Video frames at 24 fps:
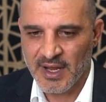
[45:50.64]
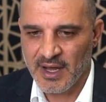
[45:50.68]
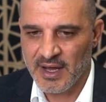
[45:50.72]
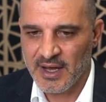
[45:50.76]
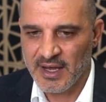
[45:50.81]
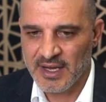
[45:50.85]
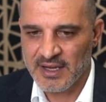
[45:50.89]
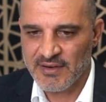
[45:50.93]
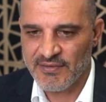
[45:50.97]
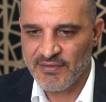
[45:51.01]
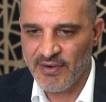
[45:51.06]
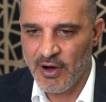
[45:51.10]

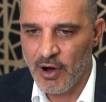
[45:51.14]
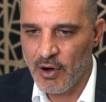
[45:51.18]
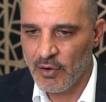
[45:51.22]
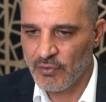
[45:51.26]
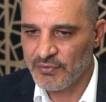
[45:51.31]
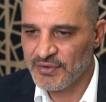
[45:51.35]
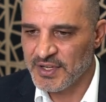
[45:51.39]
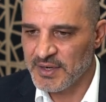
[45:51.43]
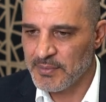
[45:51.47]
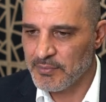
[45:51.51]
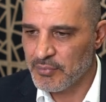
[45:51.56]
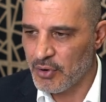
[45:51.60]
involved
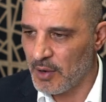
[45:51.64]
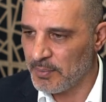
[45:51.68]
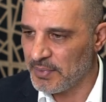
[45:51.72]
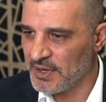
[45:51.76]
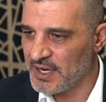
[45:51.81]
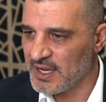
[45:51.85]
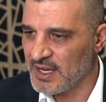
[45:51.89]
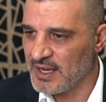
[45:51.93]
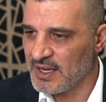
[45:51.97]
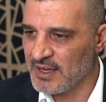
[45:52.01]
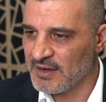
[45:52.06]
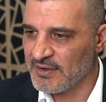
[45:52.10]
in
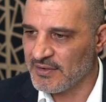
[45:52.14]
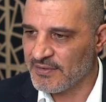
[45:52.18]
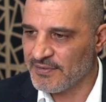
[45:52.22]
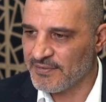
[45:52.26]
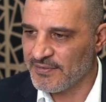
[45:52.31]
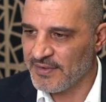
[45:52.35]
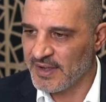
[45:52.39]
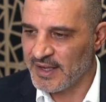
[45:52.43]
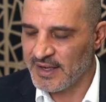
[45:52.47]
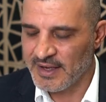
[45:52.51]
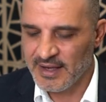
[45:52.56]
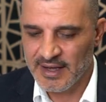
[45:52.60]
property and
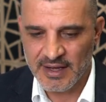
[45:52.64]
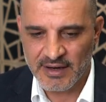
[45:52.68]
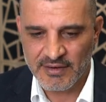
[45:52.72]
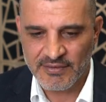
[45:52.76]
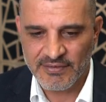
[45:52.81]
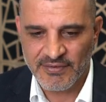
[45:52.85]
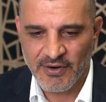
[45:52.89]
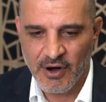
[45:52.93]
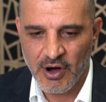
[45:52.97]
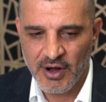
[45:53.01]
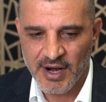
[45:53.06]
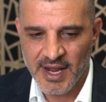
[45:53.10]

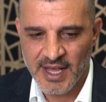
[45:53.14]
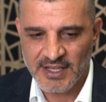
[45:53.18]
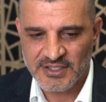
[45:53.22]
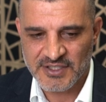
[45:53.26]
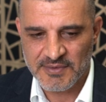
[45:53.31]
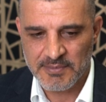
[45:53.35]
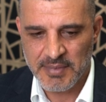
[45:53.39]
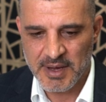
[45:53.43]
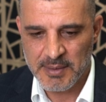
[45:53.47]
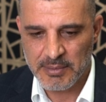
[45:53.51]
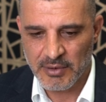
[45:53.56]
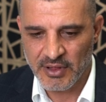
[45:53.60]
finance, and
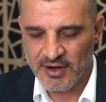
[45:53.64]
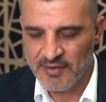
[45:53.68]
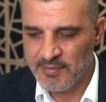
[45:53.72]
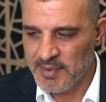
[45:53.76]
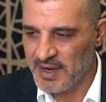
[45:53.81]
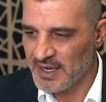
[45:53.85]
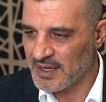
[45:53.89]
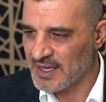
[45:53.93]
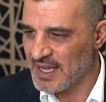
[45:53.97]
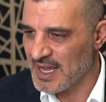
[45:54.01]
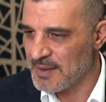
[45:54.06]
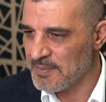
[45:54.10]
people that have
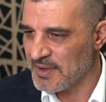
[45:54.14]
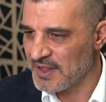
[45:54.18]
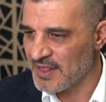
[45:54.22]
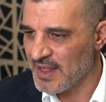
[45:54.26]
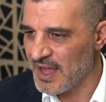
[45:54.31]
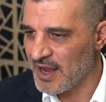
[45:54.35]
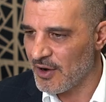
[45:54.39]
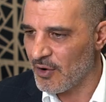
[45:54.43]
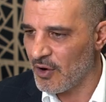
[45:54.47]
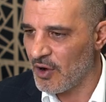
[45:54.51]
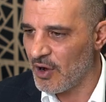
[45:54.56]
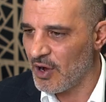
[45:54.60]
been keeping
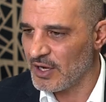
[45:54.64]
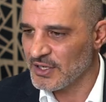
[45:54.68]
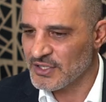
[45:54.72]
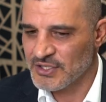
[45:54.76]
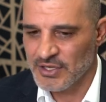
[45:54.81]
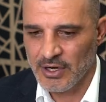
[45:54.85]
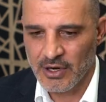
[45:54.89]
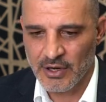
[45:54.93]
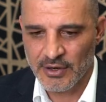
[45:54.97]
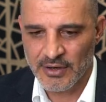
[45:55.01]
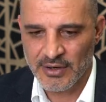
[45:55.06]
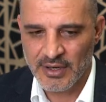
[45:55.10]
their eyes
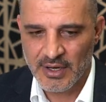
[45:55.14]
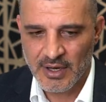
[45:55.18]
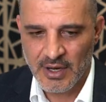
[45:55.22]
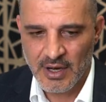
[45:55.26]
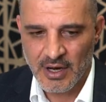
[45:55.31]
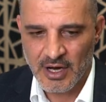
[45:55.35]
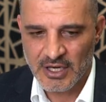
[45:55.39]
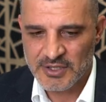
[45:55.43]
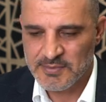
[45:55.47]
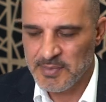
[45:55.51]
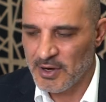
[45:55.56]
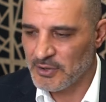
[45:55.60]
on,
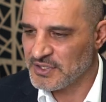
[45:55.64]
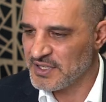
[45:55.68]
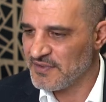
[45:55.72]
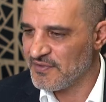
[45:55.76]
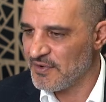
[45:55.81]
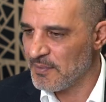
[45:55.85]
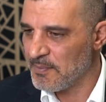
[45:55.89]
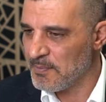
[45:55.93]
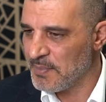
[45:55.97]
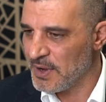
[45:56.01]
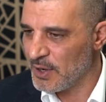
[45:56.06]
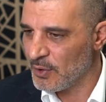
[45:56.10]
I suppose,
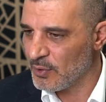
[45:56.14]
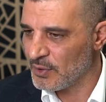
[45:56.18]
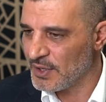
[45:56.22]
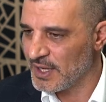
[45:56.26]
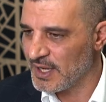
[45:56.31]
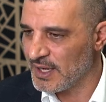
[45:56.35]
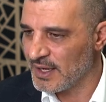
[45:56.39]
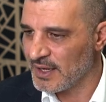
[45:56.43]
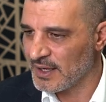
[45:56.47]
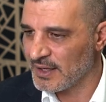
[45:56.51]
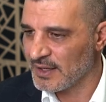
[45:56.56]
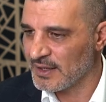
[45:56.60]
different
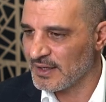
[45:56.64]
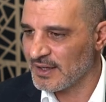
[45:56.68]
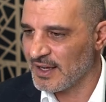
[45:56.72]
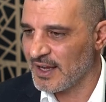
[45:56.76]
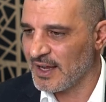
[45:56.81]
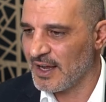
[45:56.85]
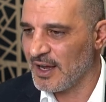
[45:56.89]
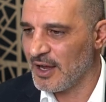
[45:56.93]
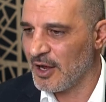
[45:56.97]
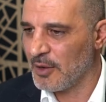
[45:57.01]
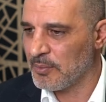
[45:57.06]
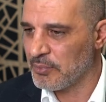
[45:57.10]
building
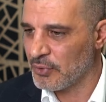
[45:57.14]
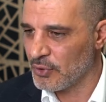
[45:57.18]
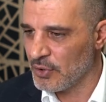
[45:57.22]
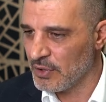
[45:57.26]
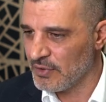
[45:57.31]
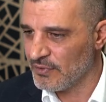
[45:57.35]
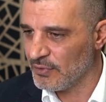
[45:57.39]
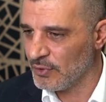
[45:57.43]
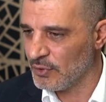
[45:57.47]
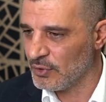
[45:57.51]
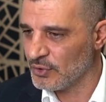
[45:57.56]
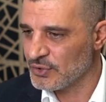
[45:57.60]

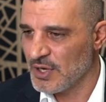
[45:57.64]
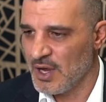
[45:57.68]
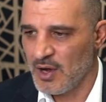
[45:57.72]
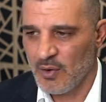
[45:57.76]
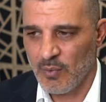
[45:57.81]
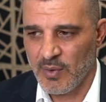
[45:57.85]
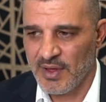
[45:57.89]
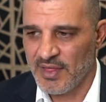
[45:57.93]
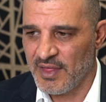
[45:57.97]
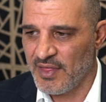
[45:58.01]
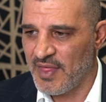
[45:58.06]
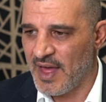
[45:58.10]
approvals,
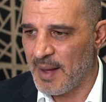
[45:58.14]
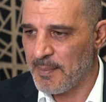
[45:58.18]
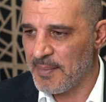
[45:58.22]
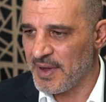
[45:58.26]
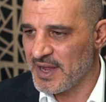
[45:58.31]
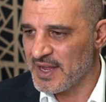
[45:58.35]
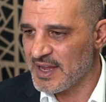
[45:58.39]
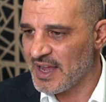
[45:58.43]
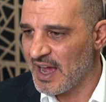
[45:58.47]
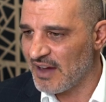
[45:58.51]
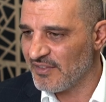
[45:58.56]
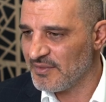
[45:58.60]
whether that be
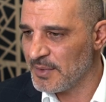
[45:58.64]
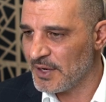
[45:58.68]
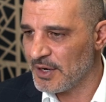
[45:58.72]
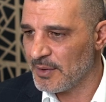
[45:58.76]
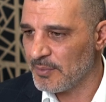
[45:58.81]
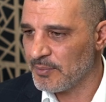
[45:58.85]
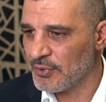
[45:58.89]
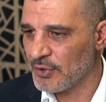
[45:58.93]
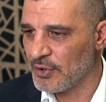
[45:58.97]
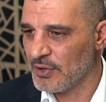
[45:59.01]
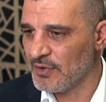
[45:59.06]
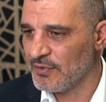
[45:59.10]
government
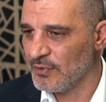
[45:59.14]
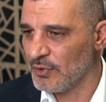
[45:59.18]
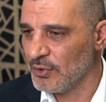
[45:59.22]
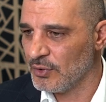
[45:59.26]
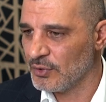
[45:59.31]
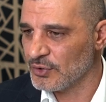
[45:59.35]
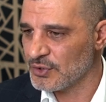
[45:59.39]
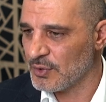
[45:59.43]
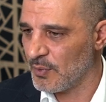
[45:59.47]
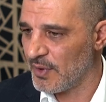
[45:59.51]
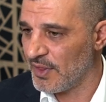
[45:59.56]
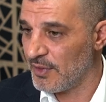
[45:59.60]

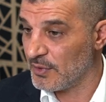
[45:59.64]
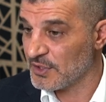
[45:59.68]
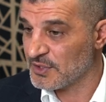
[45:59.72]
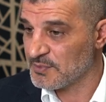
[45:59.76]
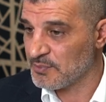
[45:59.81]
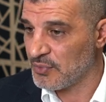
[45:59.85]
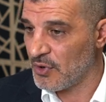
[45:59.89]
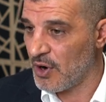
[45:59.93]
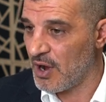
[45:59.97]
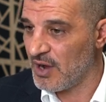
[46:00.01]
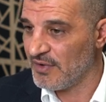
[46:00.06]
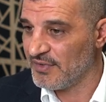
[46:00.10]
approvals or whether it's
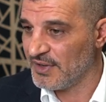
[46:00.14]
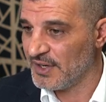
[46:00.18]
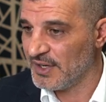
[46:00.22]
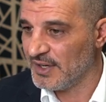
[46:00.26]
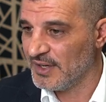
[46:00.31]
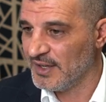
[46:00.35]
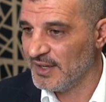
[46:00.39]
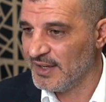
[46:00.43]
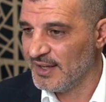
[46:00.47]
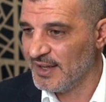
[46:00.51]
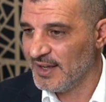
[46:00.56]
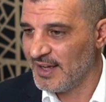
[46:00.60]
private,
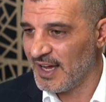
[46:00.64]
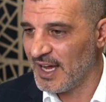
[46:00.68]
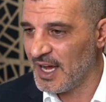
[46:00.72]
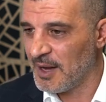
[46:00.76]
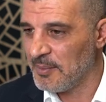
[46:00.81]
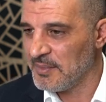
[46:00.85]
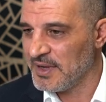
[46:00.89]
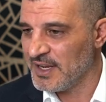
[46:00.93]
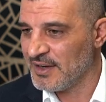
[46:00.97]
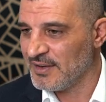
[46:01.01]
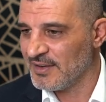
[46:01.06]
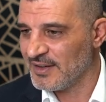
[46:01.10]

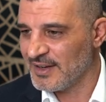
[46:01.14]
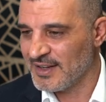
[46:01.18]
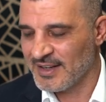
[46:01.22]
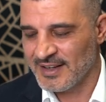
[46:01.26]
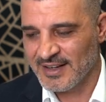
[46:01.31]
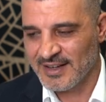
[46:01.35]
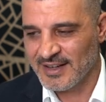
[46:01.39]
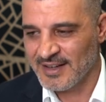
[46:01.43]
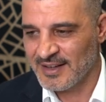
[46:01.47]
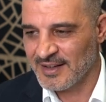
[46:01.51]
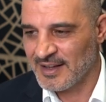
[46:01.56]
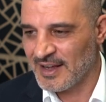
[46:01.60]
in
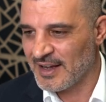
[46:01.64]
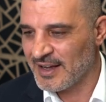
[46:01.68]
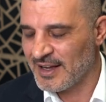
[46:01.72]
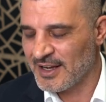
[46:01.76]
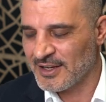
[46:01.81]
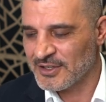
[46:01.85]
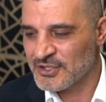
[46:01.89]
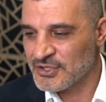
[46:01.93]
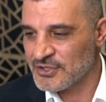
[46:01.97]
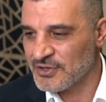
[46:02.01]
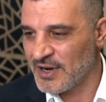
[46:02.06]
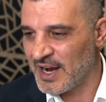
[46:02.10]

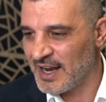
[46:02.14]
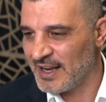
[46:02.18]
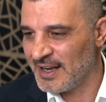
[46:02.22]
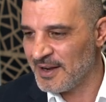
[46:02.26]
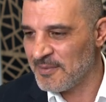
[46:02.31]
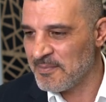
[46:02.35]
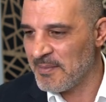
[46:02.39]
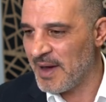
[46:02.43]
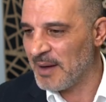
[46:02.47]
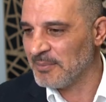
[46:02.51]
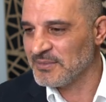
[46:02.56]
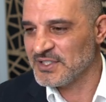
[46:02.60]
Australian
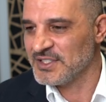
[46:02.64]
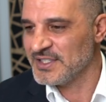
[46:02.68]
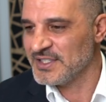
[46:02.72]
mums and